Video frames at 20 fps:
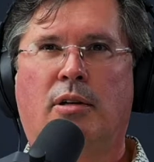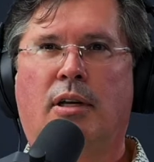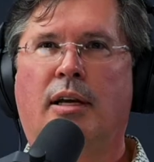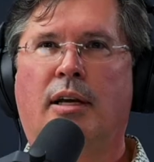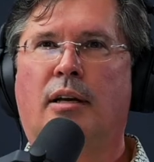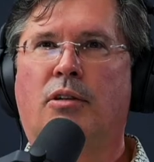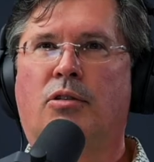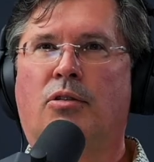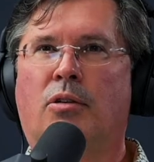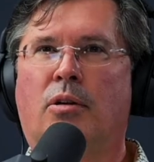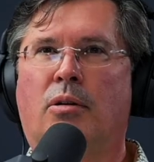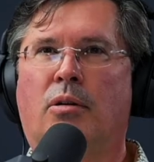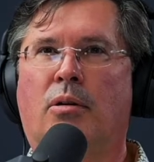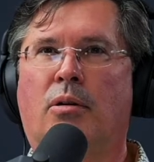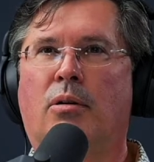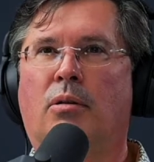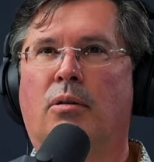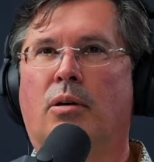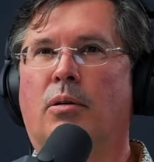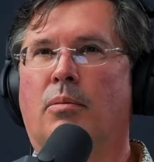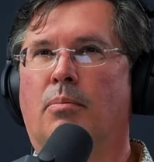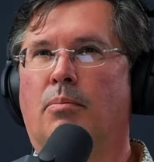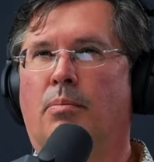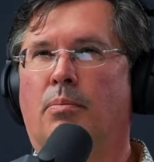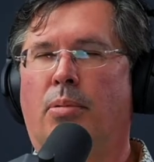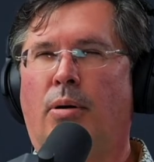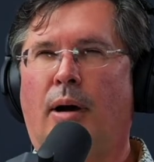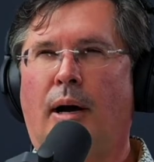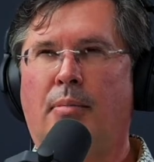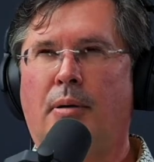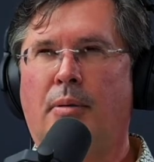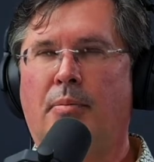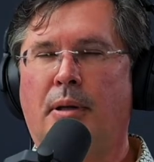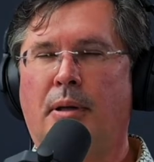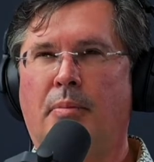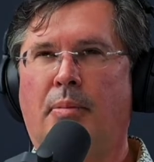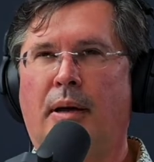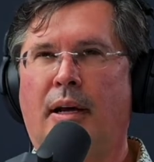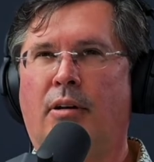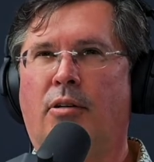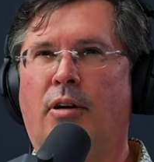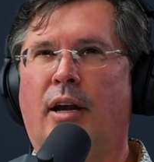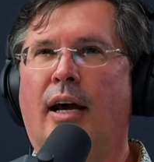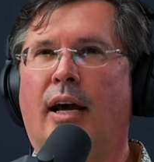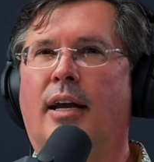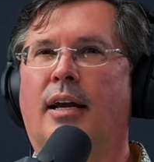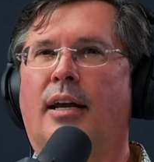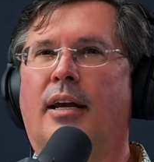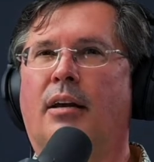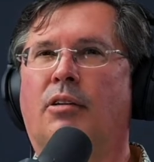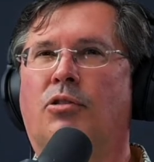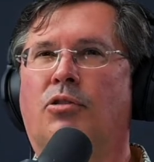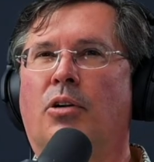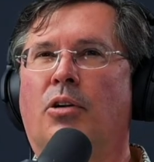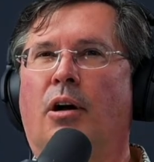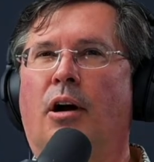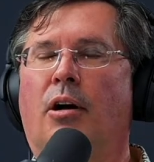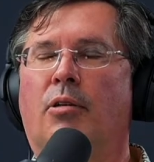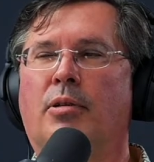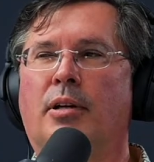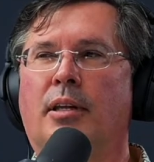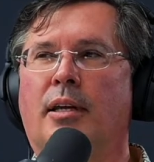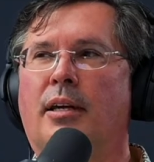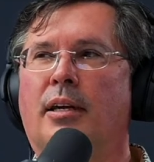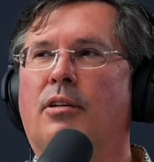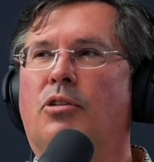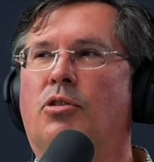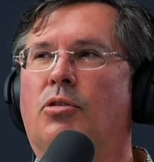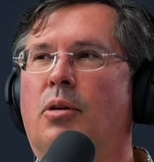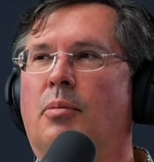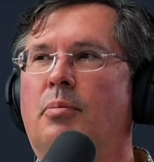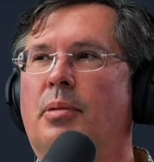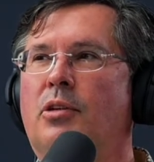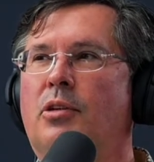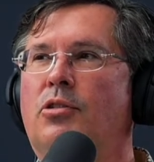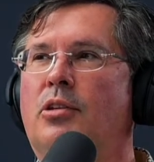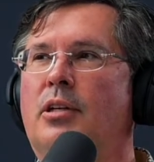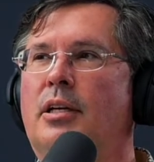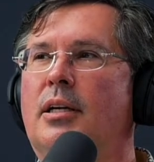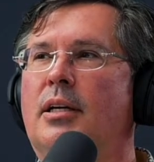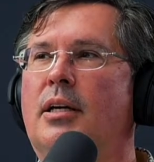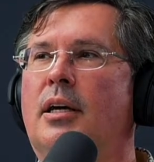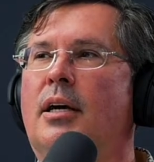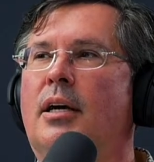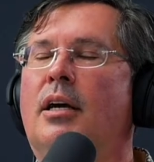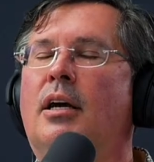cancer, probably pancreatic cancer, are related to obesity.